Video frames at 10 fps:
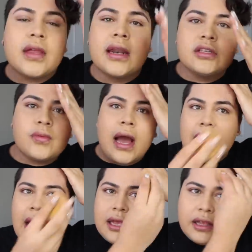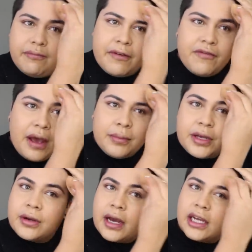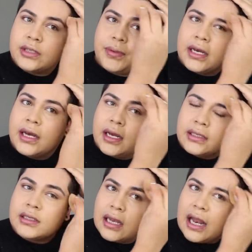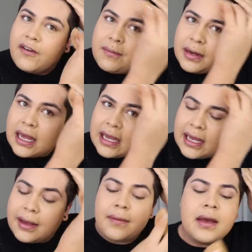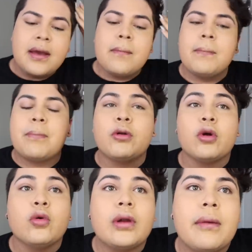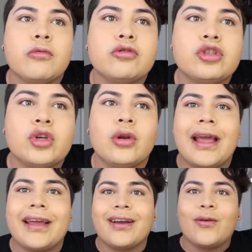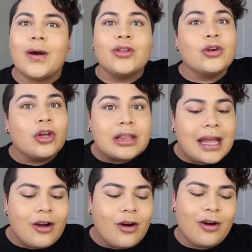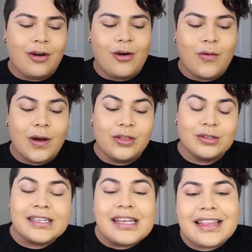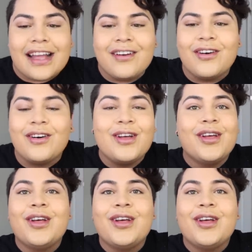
That is why I love my family, you guys, because la familia que me procura mucho, like cuando no tengo o cuando sí tengo,